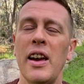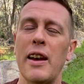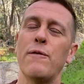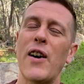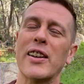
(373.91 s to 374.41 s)

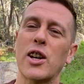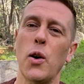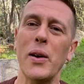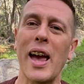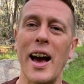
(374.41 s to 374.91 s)
In fact,
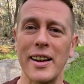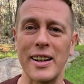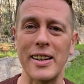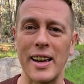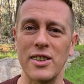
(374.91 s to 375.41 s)
going out
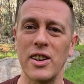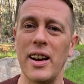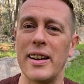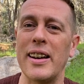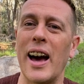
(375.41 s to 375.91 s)
in
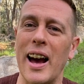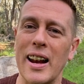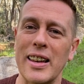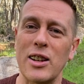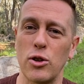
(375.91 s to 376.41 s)
nature and
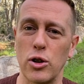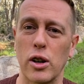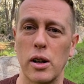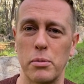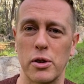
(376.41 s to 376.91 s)
inhaling your
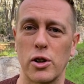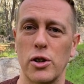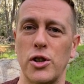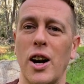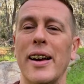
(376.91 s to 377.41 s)
Eucalyptus
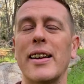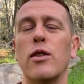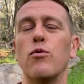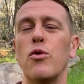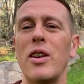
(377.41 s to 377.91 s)
Kochii
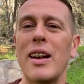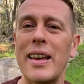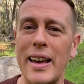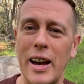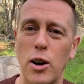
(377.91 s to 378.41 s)
can
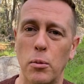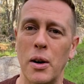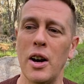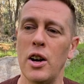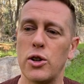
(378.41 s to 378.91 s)
really help
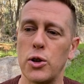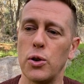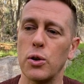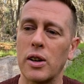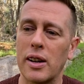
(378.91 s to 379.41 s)

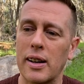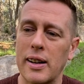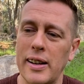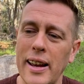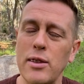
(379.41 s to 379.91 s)
to
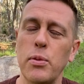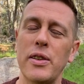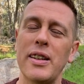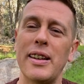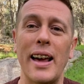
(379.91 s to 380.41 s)
connect
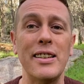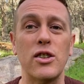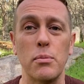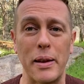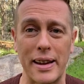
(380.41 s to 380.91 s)
with the
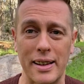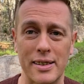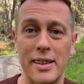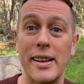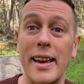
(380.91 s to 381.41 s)
nature
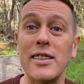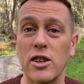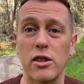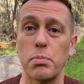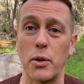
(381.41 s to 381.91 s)
beings and the
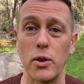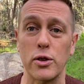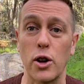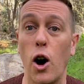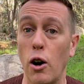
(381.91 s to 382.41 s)
nature
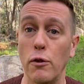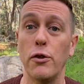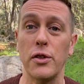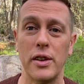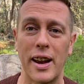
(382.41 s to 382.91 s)
spirits
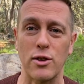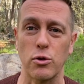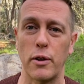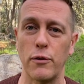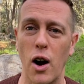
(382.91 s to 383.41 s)
of the
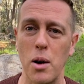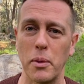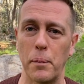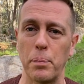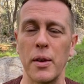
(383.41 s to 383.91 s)
natural
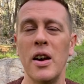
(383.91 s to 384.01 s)
environment.